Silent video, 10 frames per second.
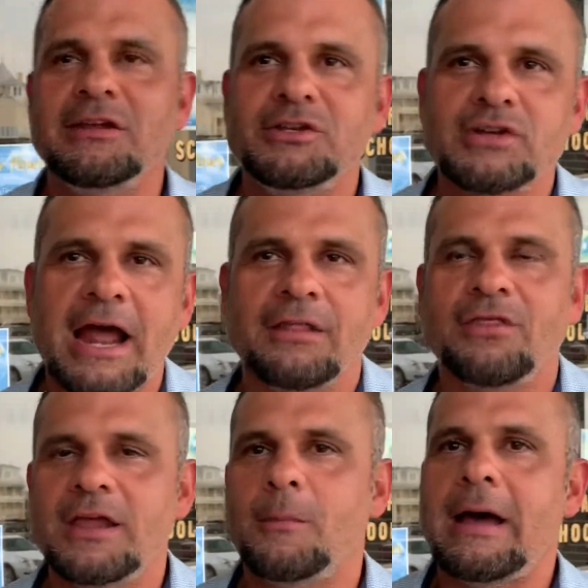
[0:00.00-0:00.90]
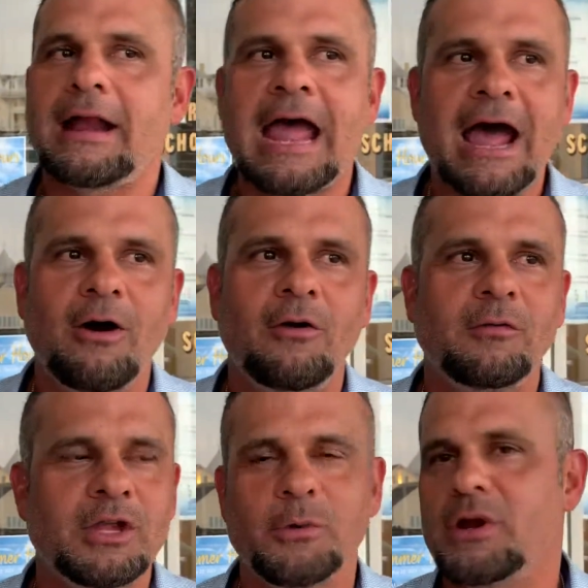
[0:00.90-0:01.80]
you try to think about how
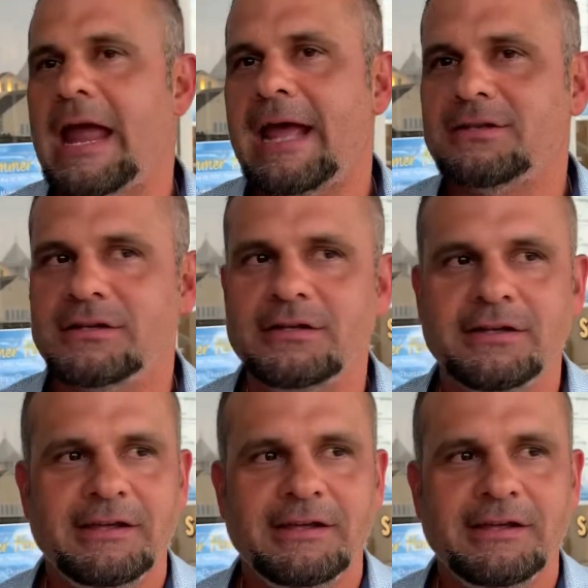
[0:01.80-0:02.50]
you reacted,